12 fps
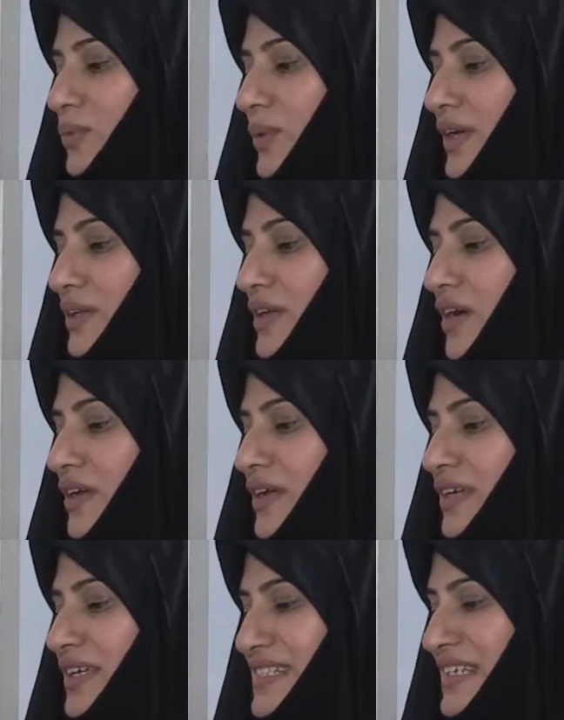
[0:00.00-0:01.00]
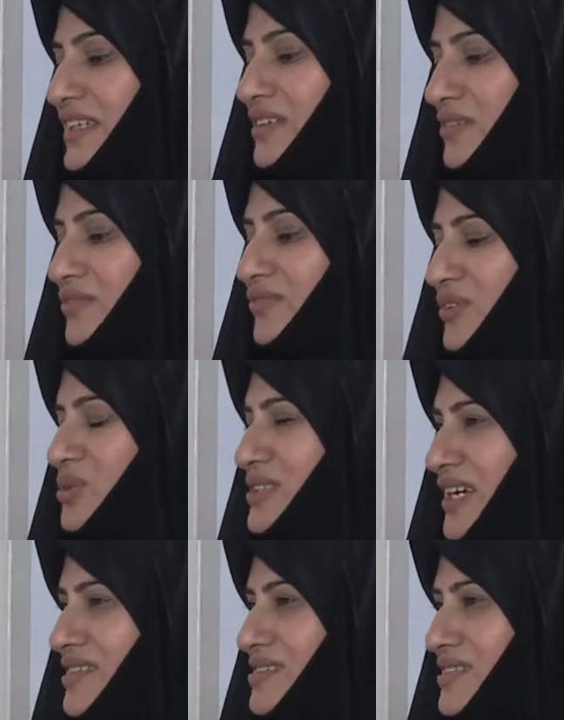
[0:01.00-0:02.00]
weight, eating a few
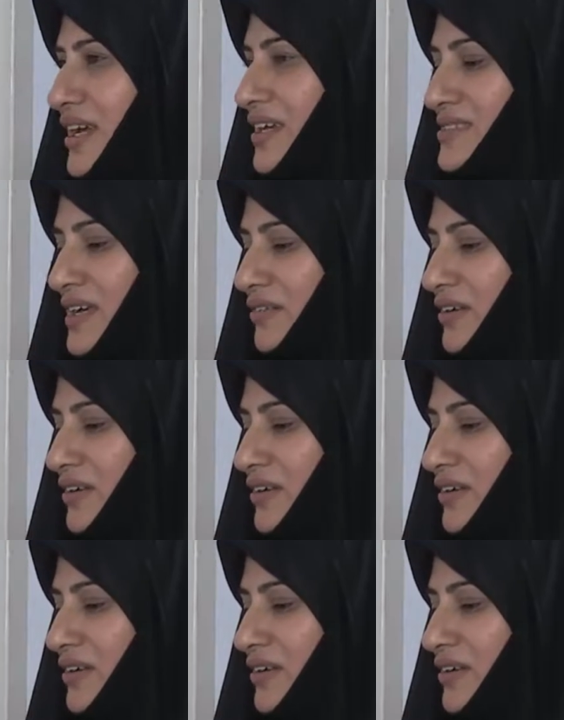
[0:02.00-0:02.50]
dates a day, is that